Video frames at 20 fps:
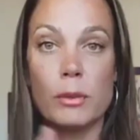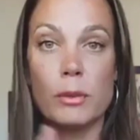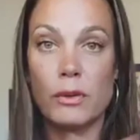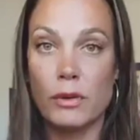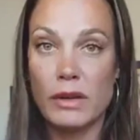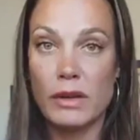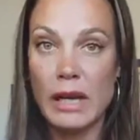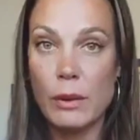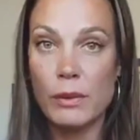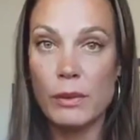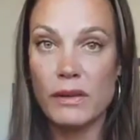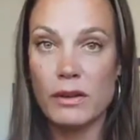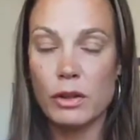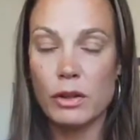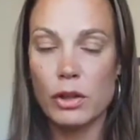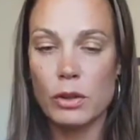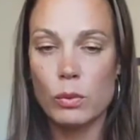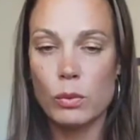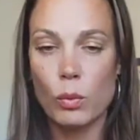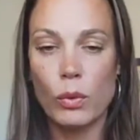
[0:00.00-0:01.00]
So that was
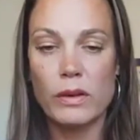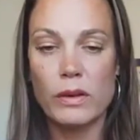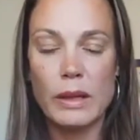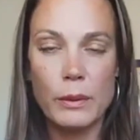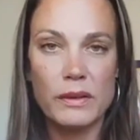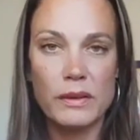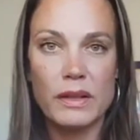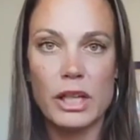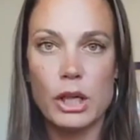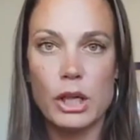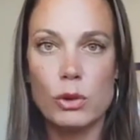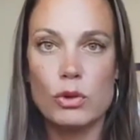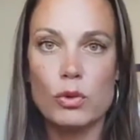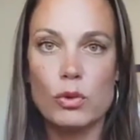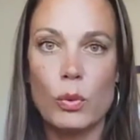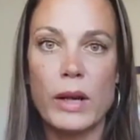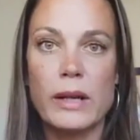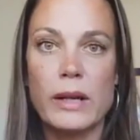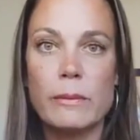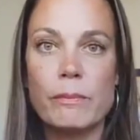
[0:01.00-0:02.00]
a huge
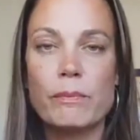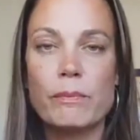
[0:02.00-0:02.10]
win.